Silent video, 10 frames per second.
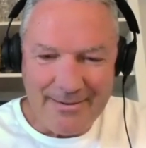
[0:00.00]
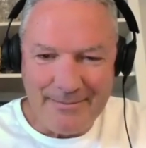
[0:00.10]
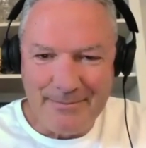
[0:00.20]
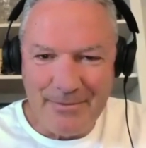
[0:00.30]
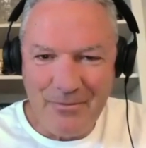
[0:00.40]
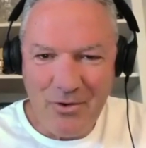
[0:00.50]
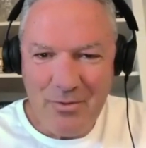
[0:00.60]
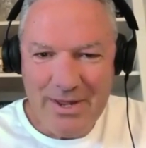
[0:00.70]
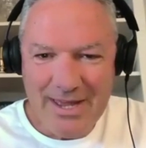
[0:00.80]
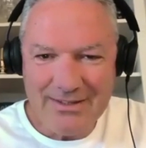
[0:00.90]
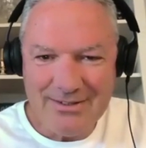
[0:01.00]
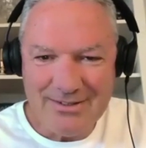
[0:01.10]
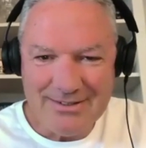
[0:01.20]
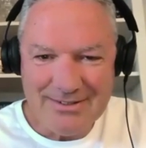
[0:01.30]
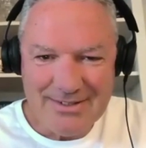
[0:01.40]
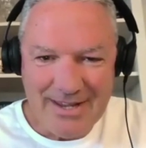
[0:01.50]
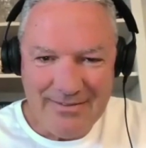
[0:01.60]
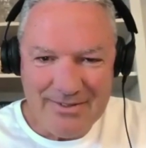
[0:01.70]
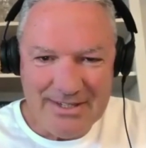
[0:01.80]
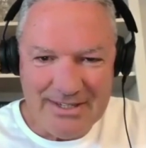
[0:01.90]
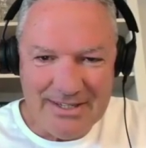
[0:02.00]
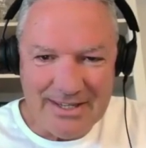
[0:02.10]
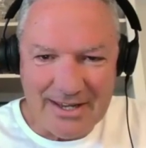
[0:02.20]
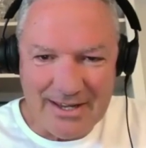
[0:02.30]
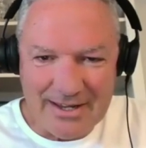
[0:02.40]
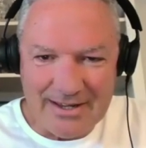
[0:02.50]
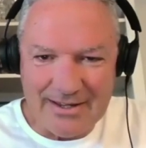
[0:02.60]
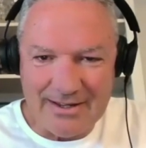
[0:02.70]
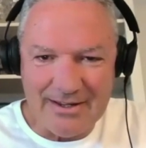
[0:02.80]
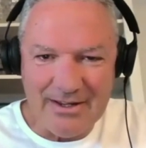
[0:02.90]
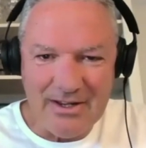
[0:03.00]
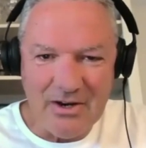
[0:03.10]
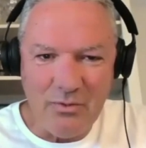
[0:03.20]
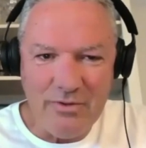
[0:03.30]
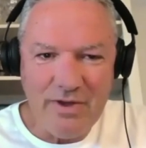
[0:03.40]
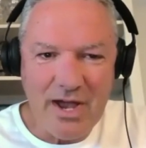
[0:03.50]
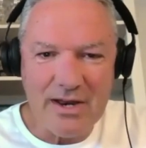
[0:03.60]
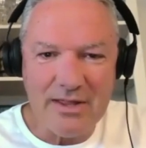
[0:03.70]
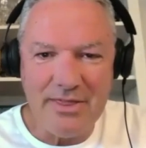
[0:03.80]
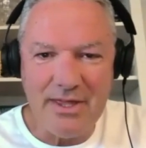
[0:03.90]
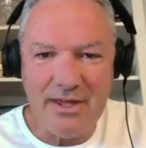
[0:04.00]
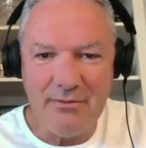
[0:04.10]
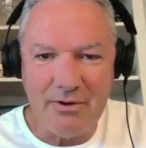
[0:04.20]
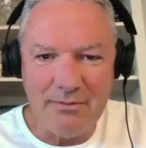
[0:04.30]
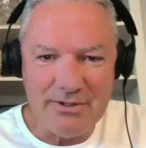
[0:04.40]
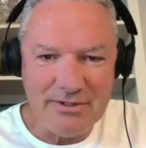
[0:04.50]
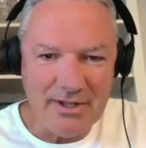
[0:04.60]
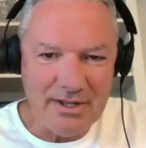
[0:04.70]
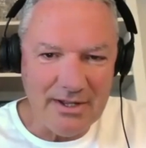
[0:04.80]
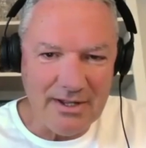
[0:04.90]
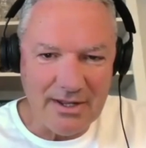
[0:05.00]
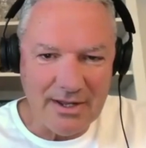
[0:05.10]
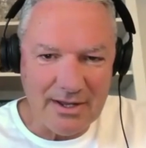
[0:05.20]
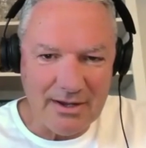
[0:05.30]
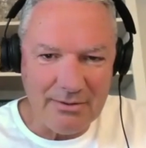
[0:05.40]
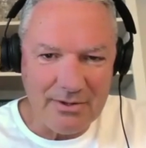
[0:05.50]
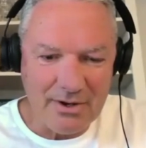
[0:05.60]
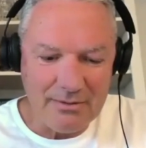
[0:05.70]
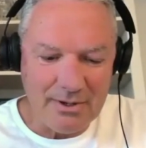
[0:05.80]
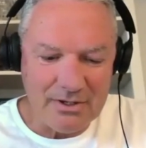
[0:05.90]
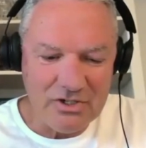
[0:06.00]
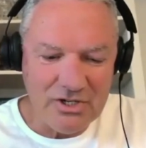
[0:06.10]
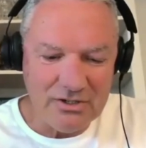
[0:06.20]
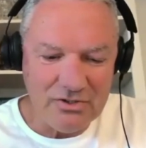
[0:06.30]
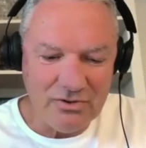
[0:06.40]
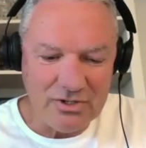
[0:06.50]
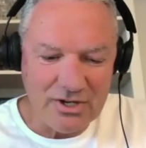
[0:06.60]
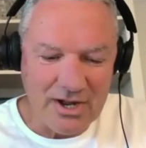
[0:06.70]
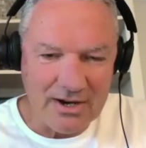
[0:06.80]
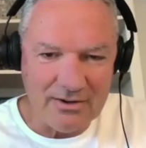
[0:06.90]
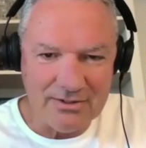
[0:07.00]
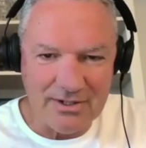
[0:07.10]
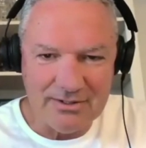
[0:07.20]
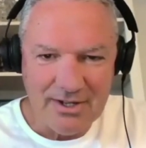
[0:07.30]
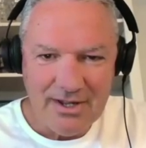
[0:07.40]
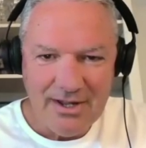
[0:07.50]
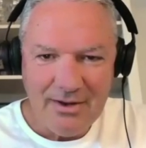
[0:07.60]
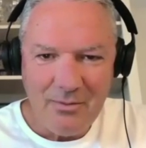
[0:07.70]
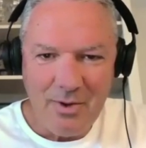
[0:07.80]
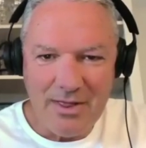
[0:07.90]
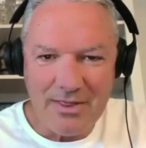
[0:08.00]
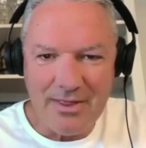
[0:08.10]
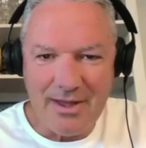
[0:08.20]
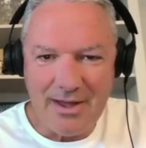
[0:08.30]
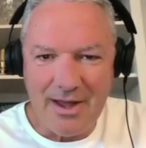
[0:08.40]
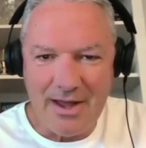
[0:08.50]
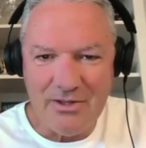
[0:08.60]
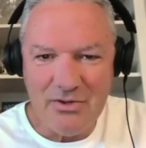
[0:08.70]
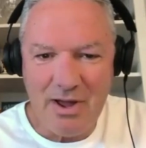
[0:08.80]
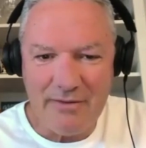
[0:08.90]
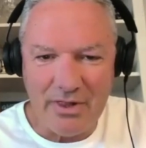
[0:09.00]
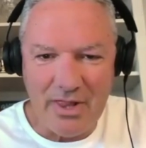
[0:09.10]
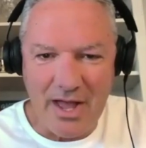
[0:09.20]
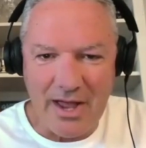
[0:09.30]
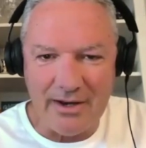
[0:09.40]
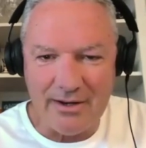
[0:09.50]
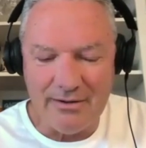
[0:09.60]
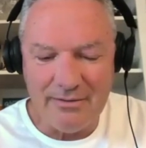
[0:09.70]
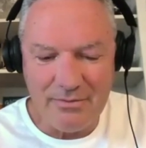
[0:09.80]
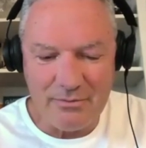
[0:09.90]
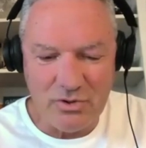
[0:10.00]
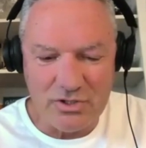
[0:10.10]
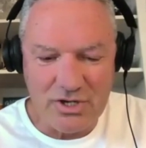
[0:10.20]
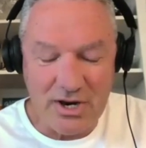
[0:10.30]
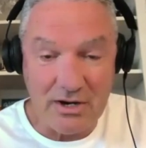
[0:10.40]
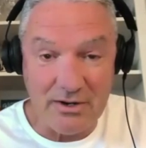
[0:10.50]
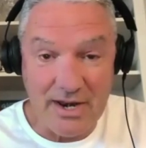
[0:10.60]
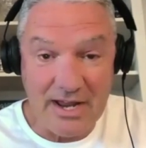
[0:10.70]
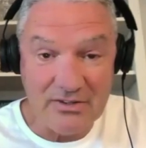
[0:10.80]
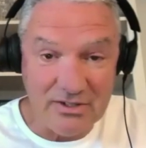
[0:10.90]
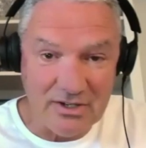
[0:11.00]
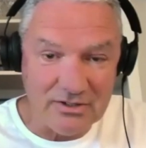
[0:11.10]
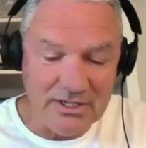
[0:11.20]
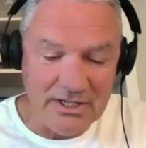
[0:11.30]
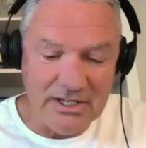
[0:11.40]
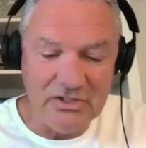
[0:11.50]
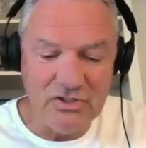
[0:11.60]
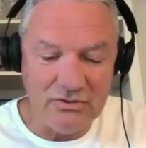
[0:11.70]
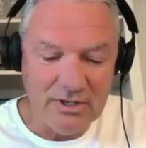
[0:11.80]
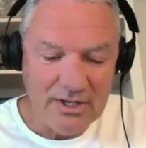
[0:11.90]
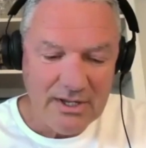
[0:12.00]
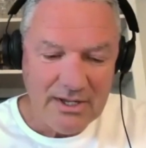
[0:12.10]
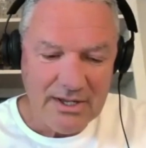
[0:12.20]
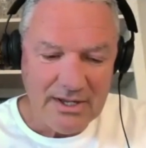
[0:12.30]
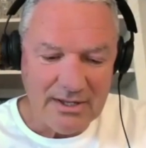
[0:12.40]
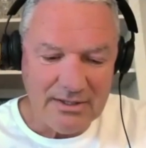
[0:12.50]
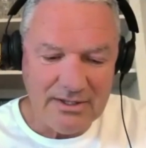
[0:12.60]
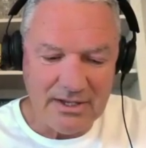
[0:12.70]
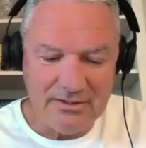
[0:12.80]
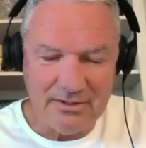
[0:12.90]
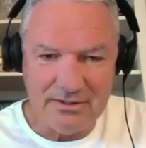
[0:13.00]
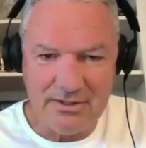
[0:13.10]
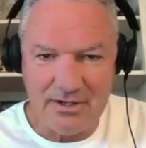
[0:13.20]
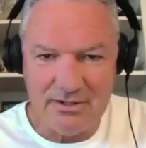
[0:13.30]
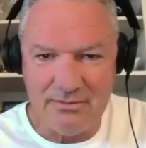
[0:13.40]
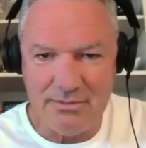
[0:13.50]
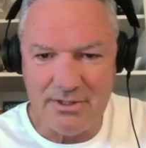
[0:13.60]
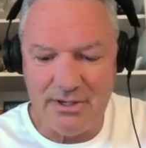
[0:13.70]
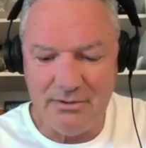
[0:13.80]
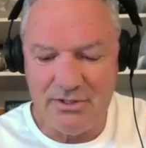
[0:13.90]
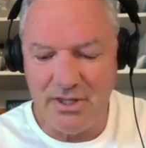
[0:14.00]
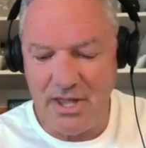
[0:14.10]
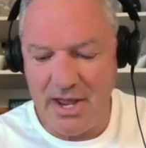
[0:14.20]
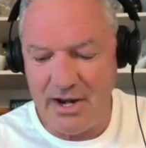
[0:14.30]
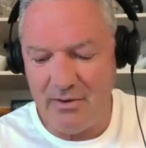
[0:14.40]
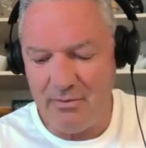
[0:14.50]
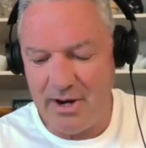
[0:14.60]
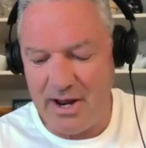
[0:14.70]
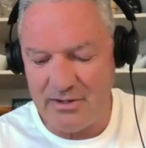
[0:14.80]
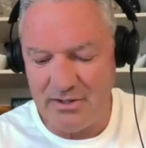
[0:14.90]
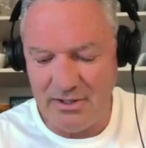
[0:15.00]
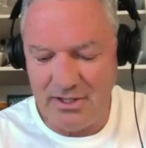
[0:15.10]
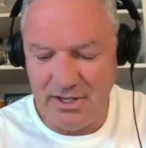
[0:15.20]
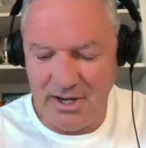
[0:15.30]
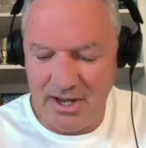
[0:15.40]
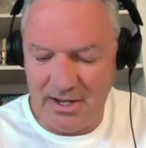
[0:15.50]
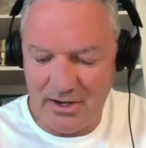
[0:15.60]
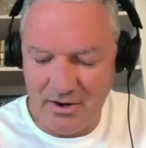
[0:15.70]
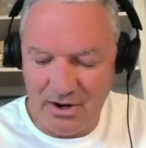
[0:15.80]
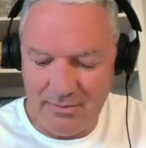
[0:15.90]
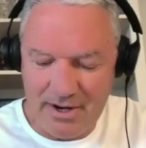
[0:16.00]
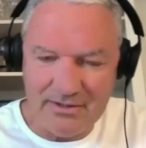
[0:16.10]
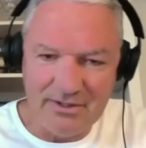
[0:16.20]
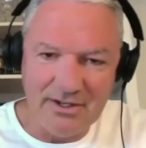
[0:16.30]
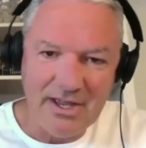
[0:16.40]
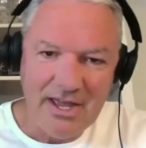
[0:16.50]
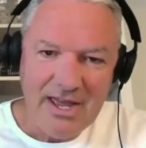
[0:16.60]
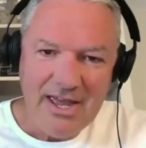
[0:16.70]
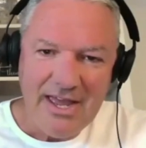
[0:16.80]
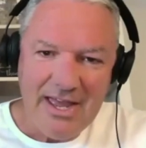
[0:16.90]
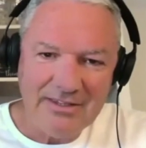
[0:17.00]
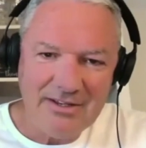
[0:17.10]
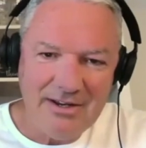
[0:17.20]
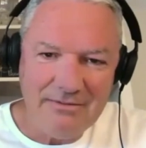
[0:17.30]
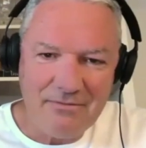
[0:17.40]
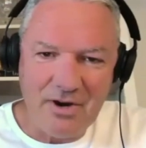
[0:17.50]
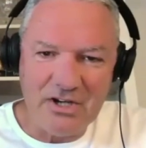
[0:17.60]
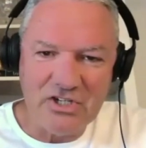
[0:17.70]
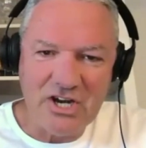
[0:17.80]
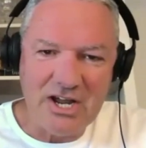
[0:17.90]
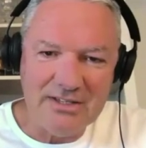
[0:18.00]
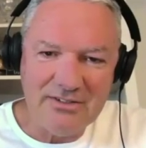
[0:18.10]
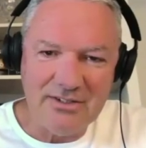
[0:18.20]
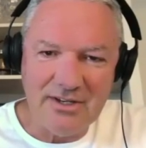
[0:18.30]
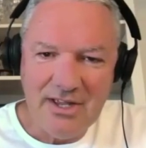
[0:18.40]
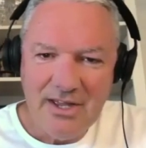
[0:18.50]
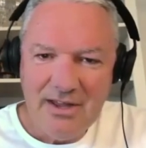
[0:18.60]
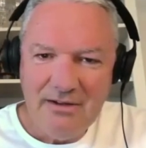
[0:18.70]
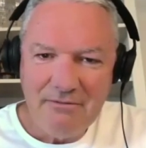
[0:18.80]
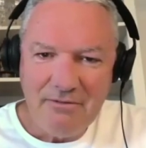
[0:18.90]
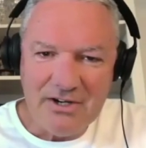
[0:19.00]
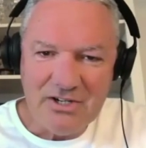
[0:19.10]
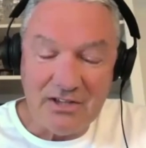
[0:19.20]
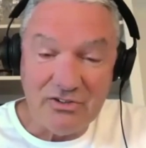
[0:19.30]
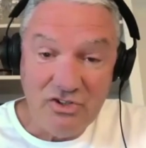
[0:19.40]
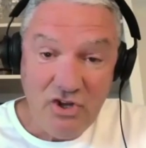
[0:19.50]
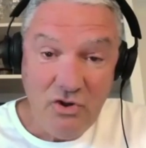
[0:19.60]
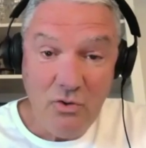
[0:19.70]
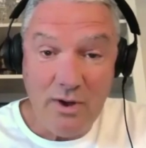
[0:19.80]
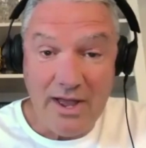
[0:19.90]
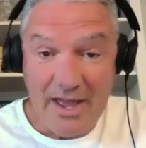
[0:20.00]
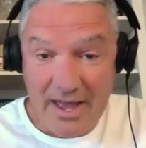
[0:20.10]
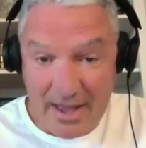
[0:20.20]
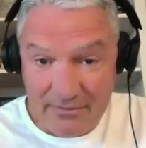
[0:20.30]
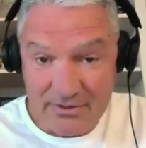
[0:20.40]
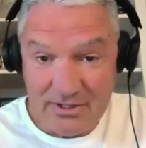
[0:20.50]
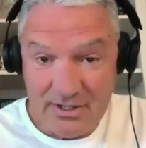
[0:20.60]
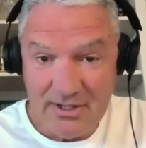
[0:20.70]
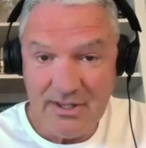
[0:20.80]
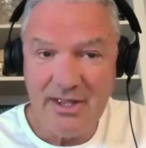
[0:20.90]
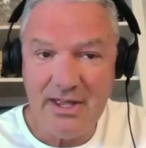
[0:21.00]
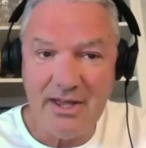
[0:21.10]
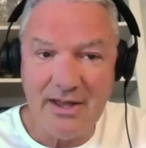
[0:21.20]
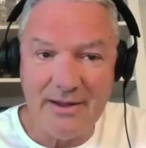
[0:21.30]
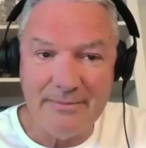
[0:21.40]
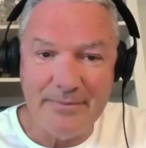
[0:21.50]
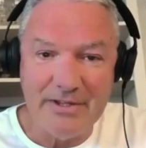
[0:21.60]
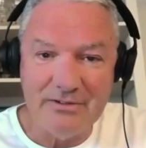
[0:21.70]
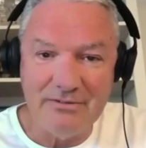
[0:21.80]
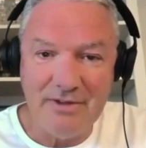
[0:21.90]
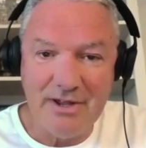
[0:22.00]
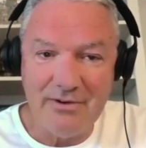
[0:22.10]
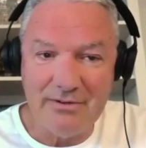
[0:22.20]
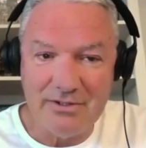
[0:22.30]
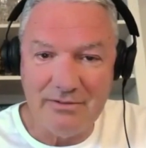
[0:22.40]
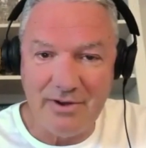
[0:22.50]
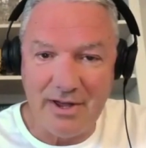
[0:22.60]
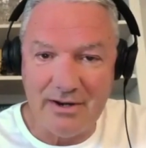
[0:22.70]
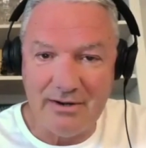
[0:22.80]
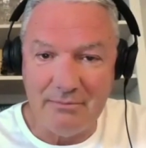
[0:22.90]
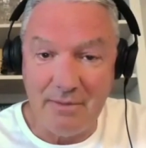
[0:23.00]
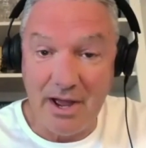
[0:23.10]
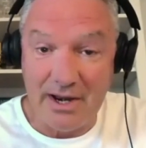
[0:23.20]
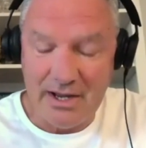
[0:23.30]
Before we get to safety, you know, we've got a thing where we say, or we talk about shit George Cocker says. Well, I do have a line from George Cocker that actually does lead into the Tesla discussion, but there was a line I read actually today in Car Magazine. Anthony French Constant, French has 2 F's, is a favorite of Stefan and mine.